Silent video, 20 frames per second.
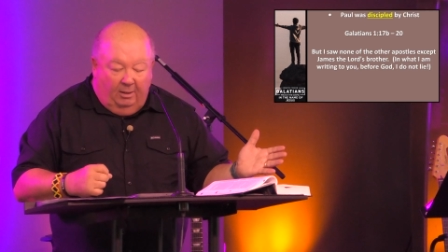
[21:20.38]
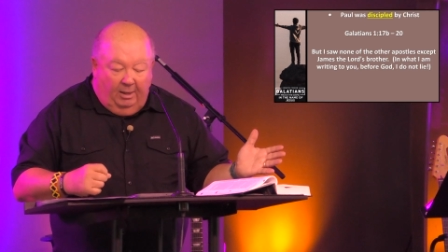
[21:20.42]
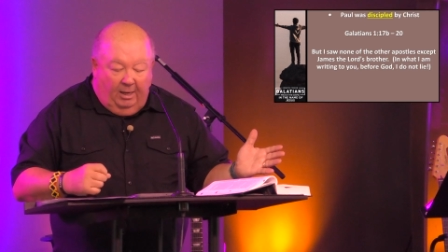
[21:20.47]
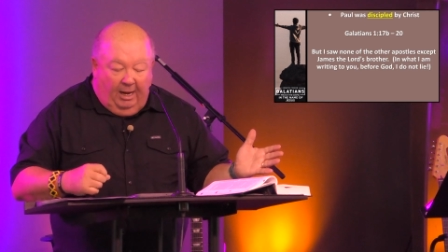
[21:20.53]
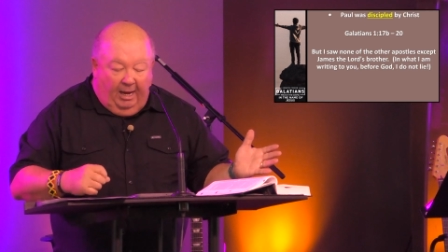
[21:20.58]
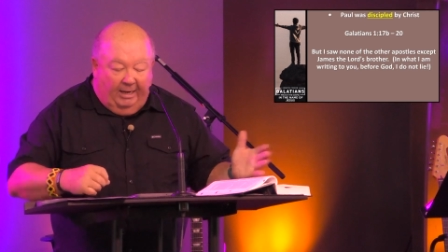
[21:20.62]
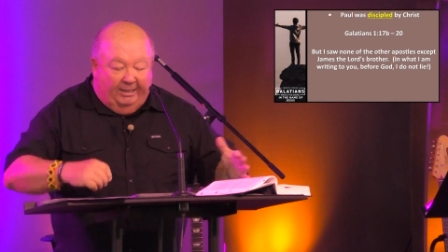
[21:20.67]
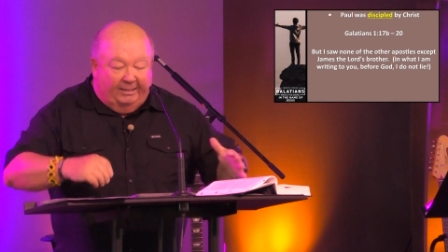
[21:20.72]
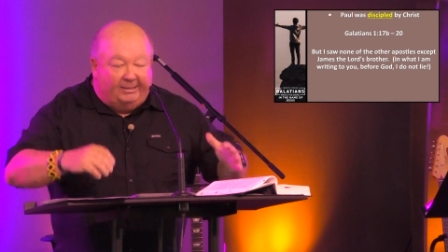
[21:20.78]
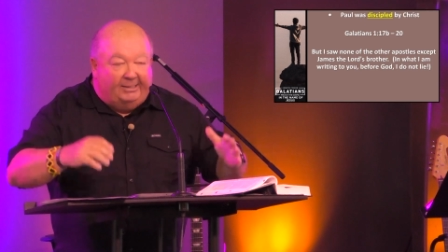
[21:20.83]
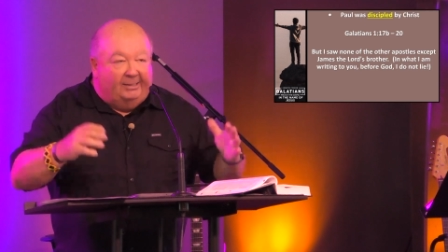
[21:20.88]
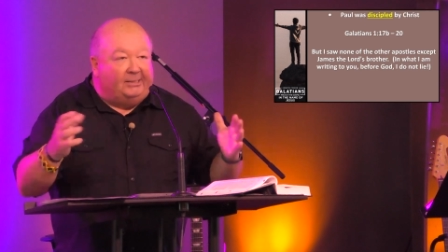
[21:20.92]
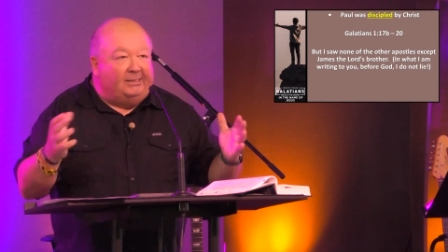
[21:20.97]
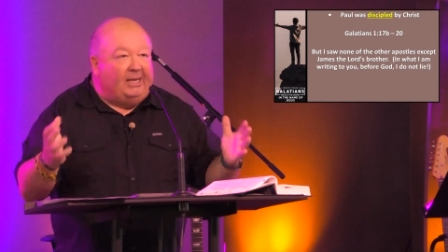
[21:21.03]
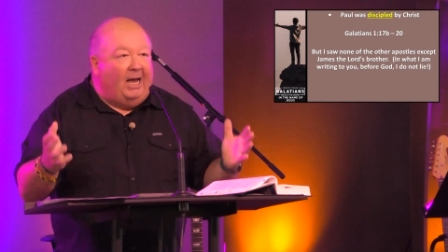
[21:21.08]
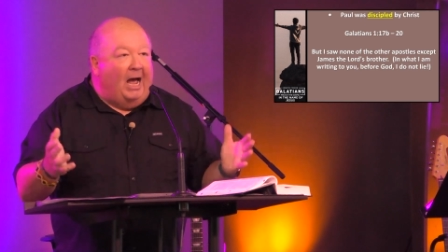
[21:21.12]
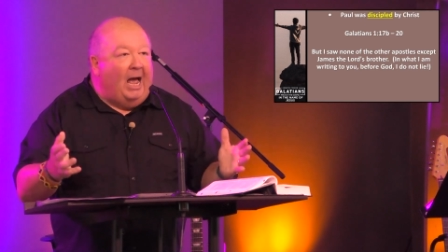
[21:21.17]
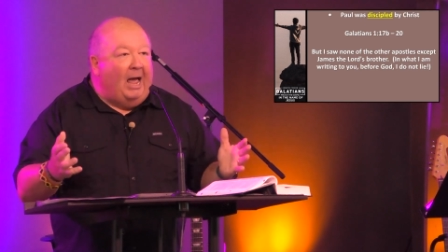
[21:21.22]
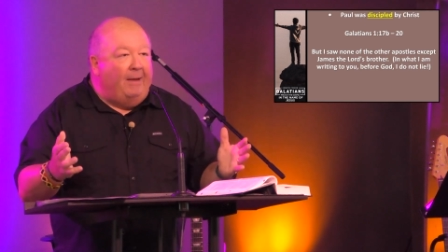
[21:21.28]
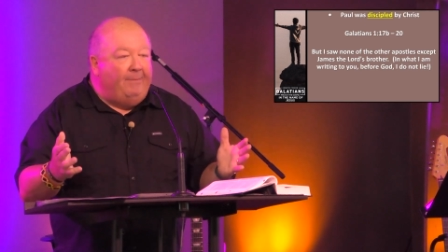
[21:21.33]
And at this
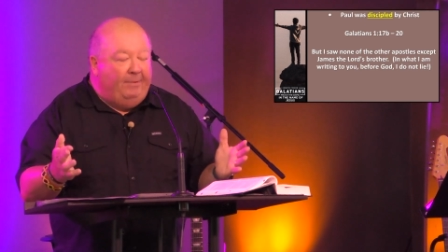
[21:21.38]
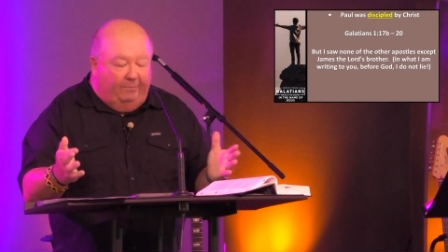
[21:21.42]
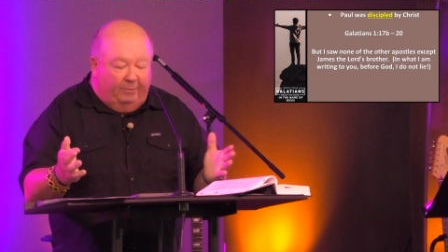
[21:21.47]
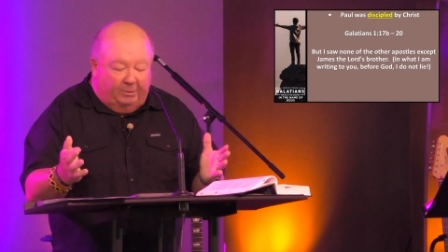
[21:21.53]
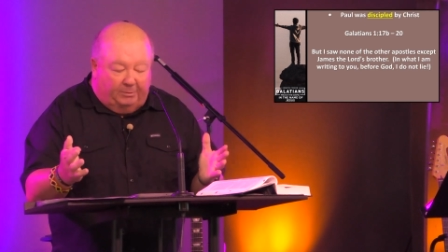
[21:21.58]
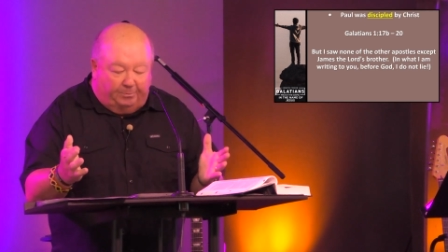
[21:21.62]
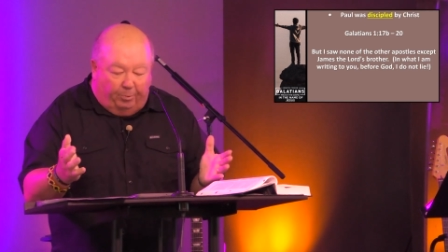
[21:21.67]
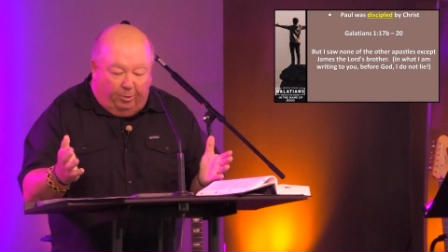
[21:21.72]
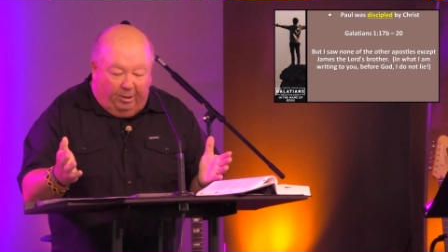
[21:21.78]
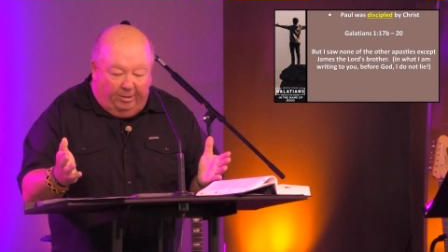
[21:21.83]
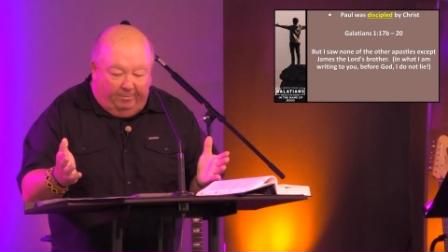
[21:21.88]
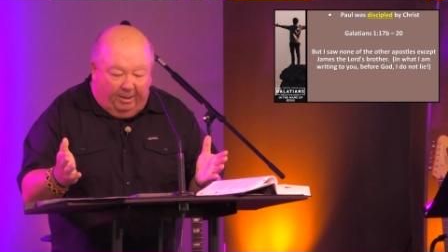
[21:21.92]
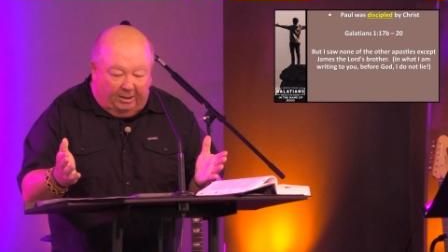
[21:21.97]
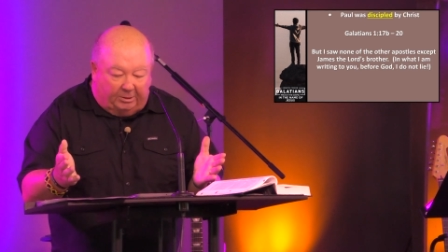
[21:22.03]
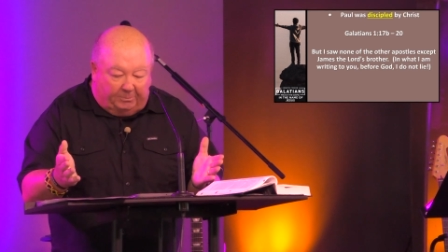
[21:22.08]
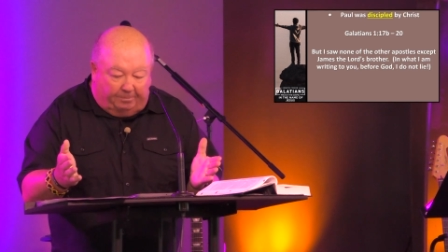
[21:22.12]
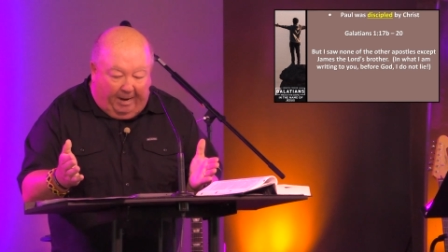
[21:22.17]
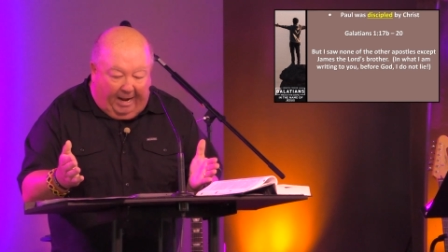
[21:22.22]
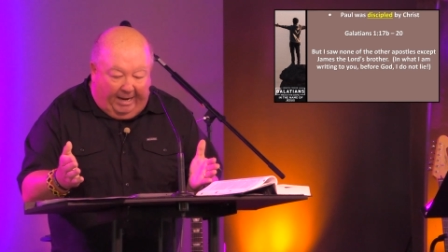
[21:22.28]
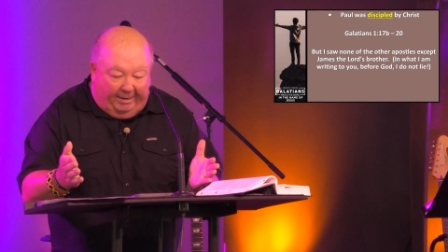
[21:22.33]
time, he was pretty
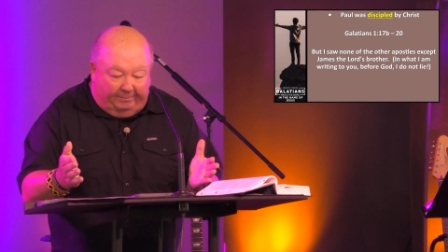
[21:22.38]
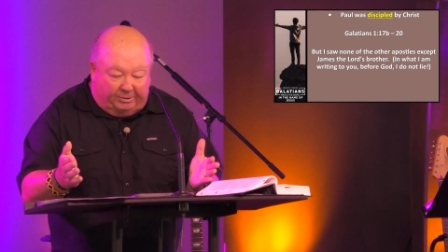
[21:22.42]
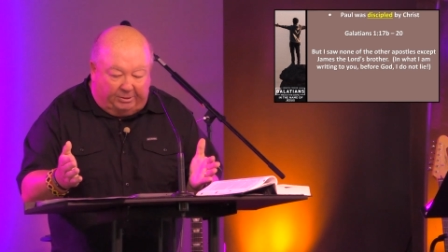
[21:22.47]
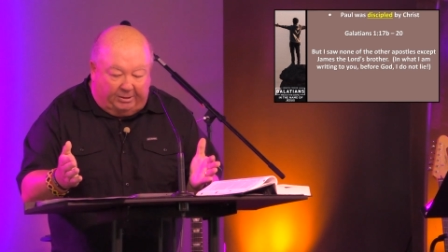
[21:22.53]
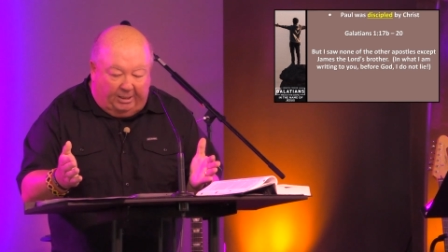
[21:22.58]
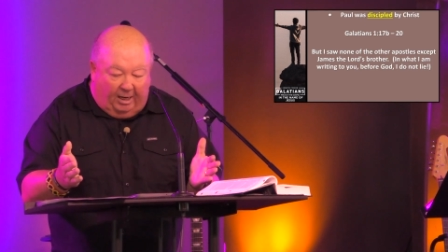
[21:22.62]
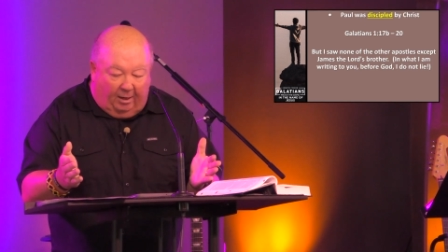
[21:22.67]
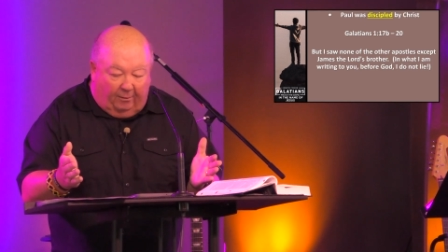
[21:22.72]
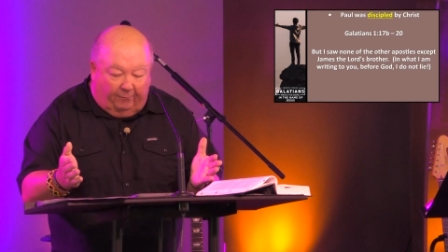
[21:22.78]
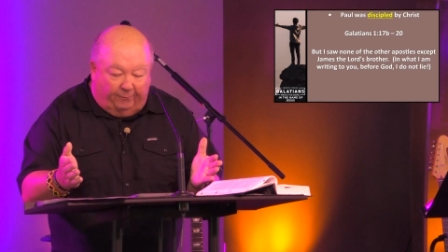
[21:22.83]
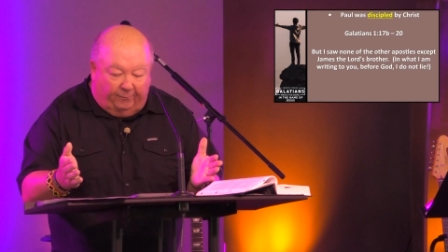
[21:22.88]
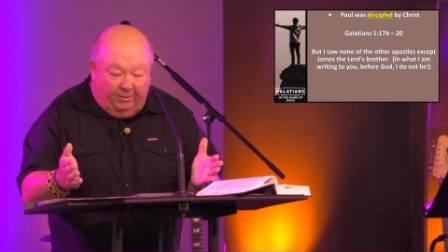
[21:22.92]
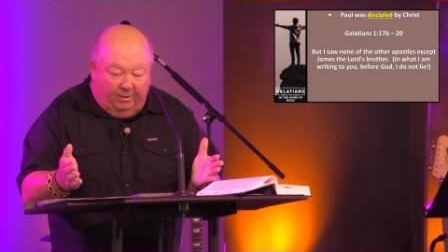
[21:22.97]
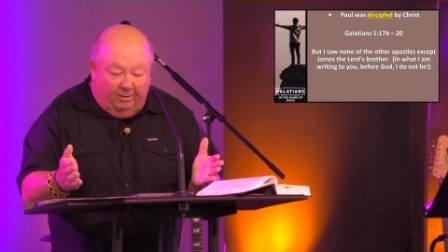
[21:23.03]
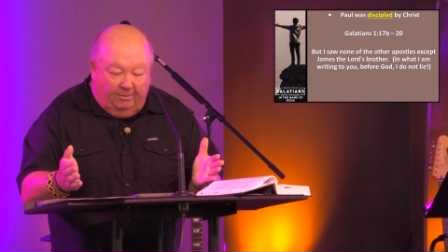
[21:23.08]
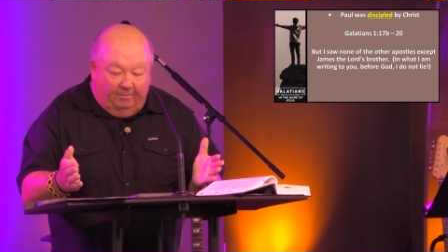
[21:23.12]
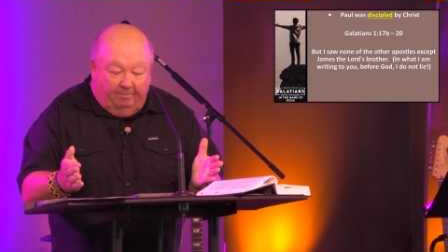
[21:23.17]
much by himself.